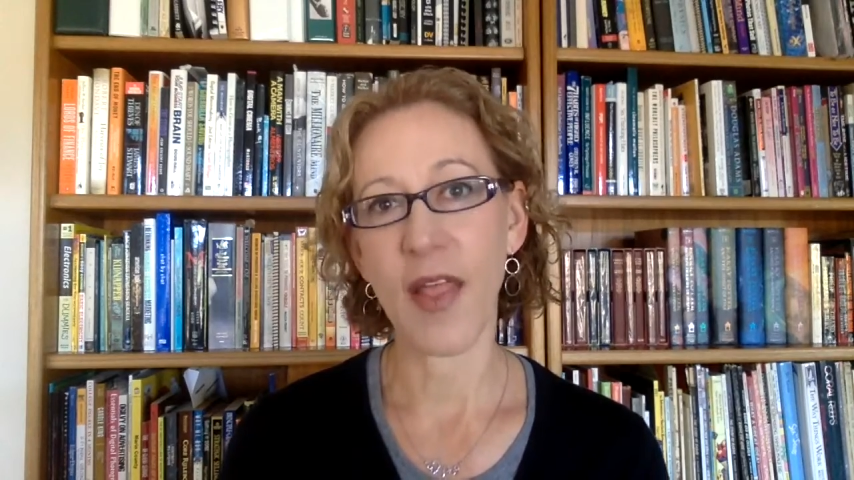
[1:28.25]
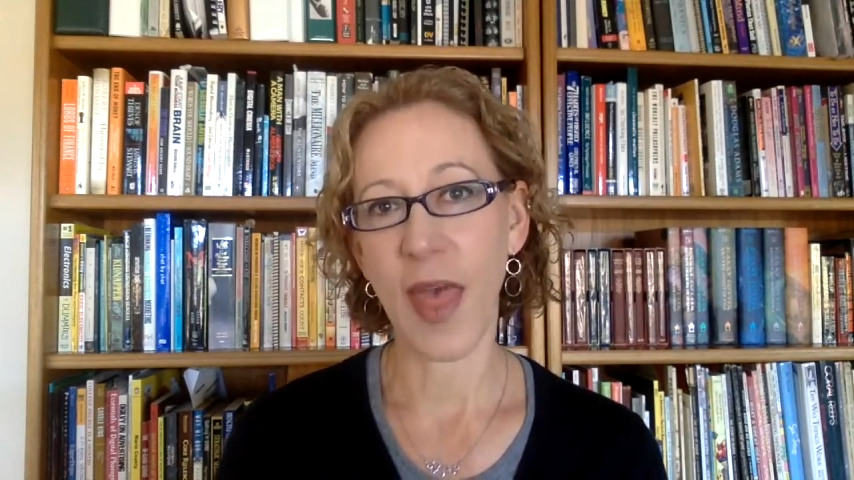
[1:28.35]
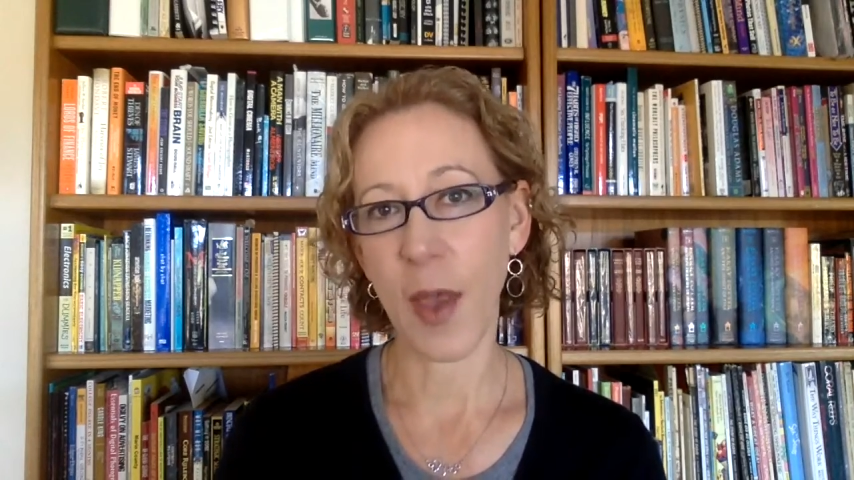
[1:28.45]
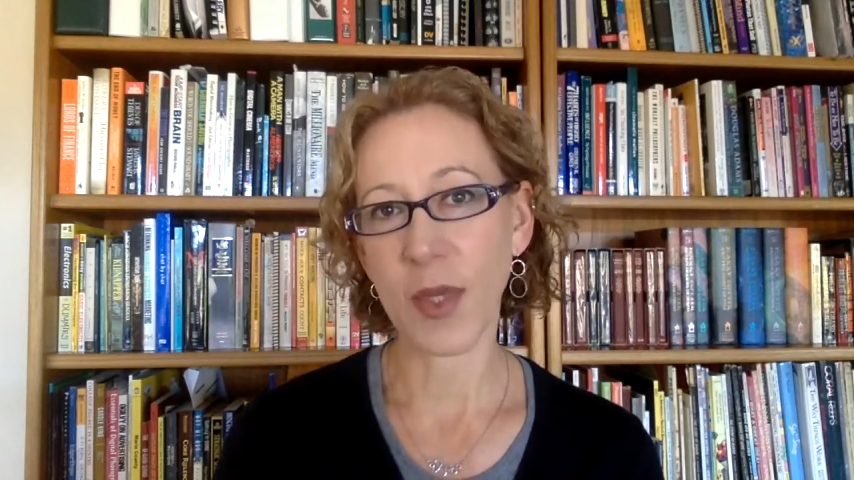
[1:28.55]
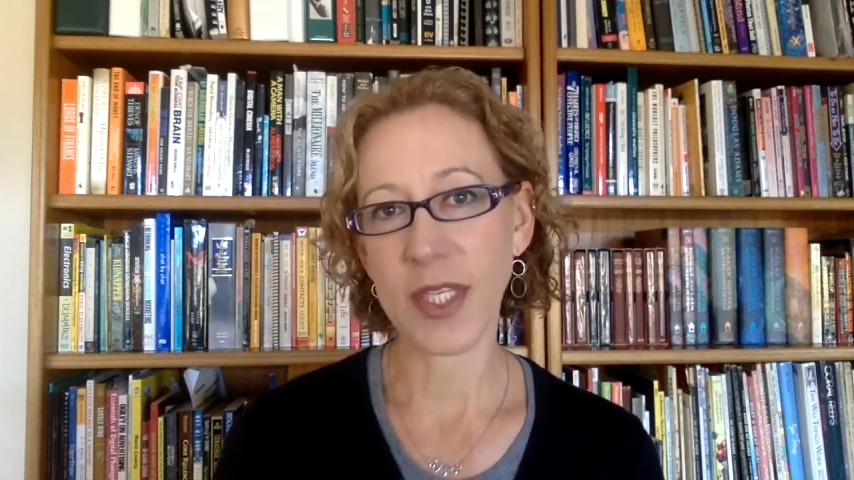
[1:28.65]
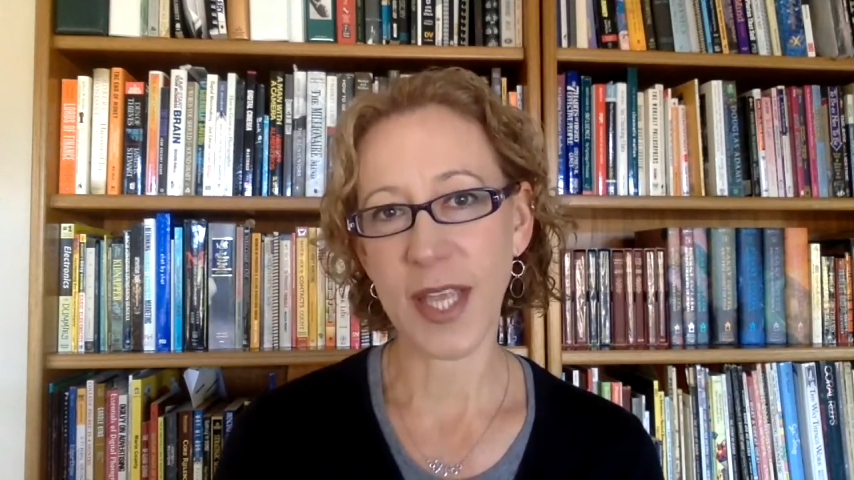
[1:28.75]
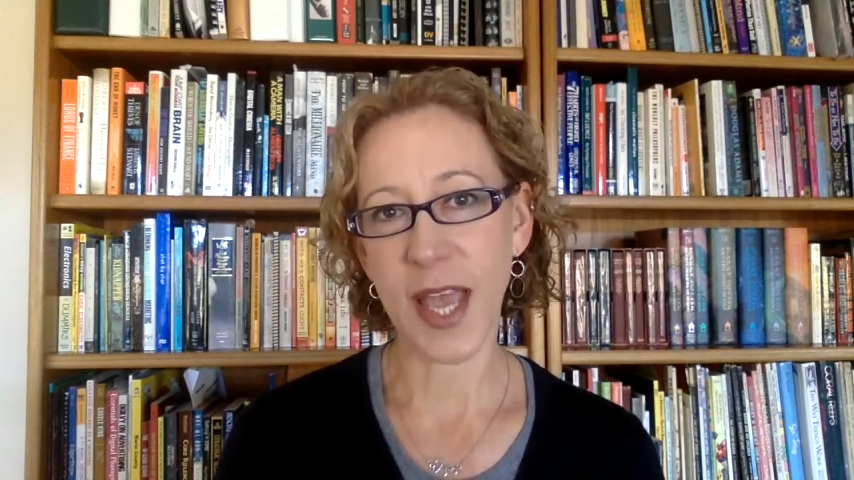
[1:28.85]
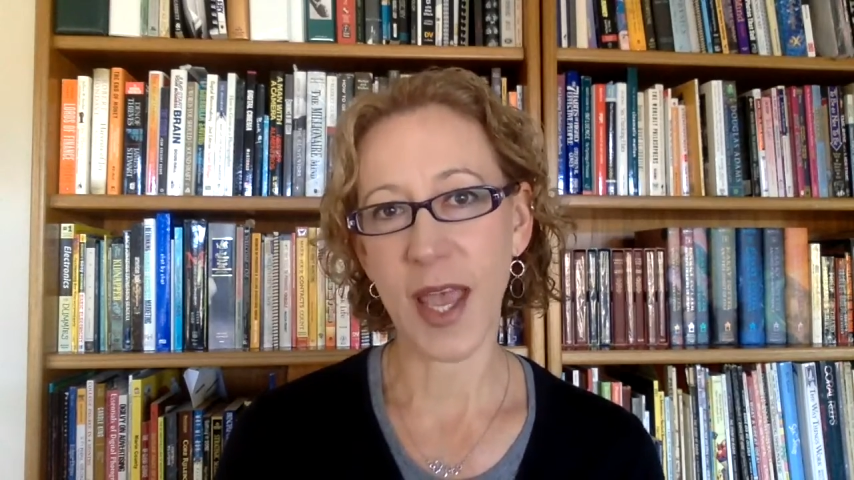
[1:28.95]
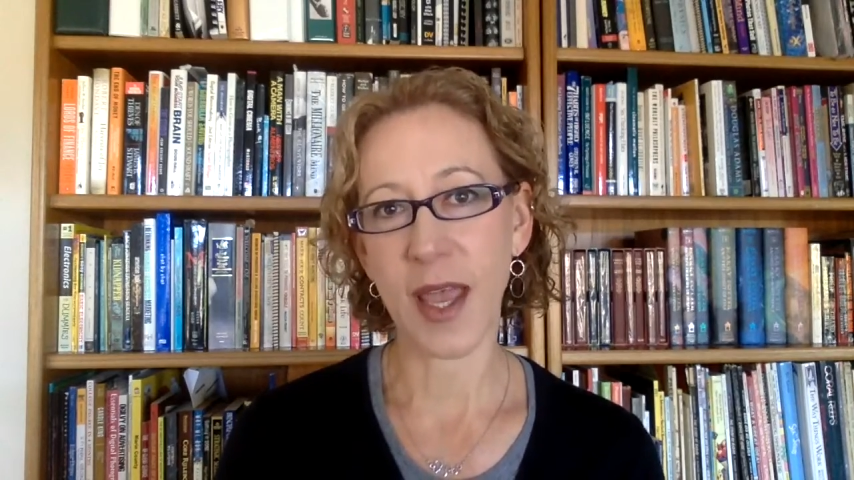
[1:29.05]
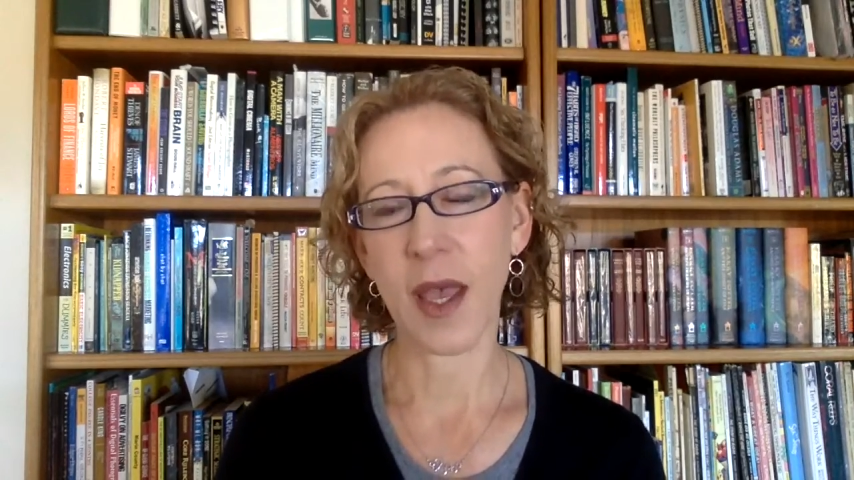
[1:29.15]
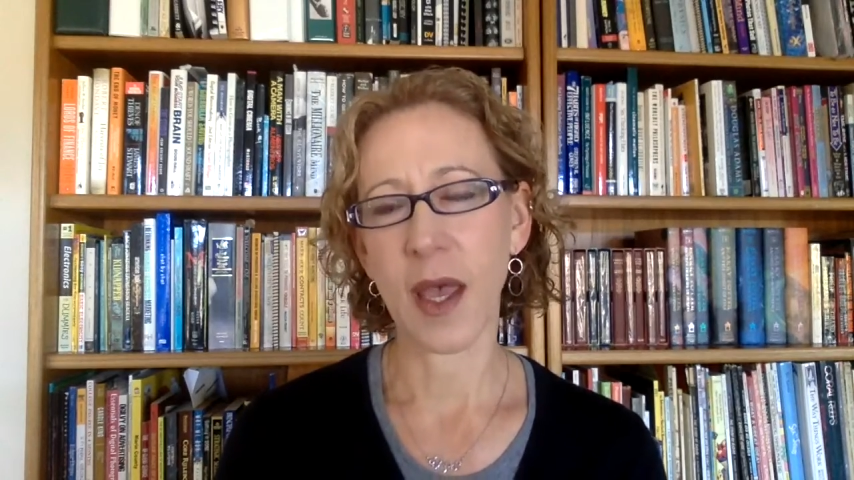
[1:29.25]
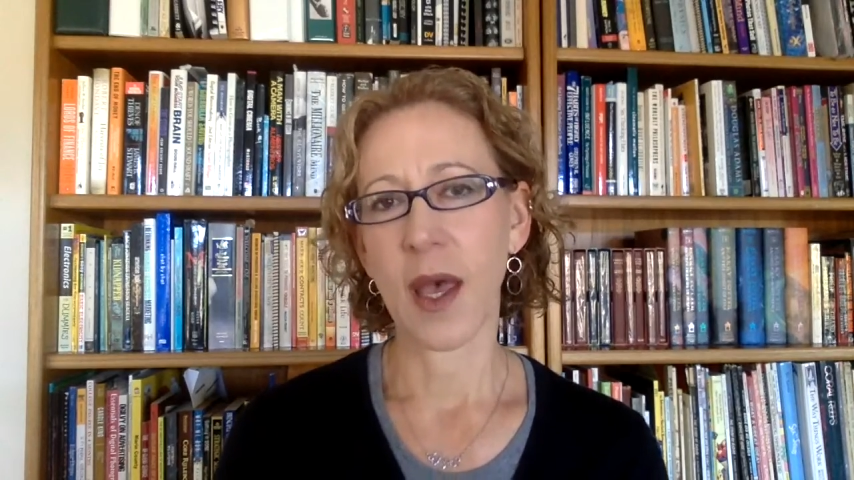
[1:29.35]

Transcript: They will say,